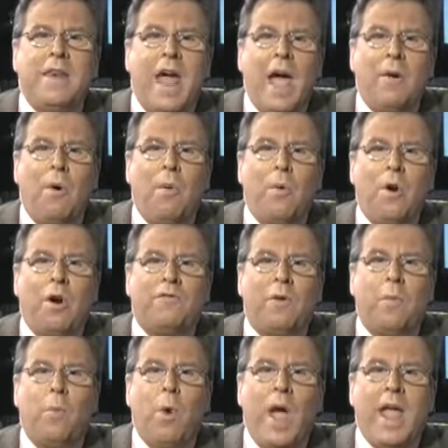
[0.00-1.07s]
now a word
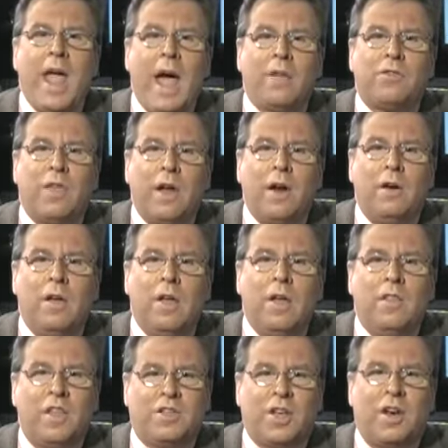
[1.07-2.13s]
from way out there,
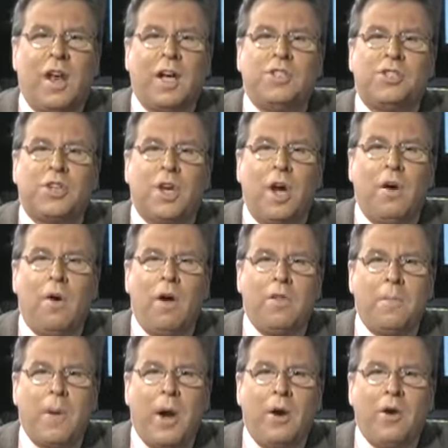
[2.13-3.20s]
the Tonight Show of the
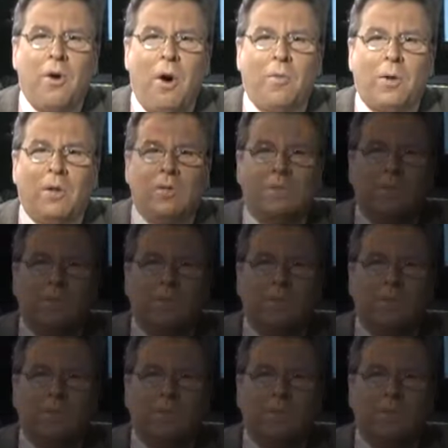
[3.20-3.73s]
Paranormal.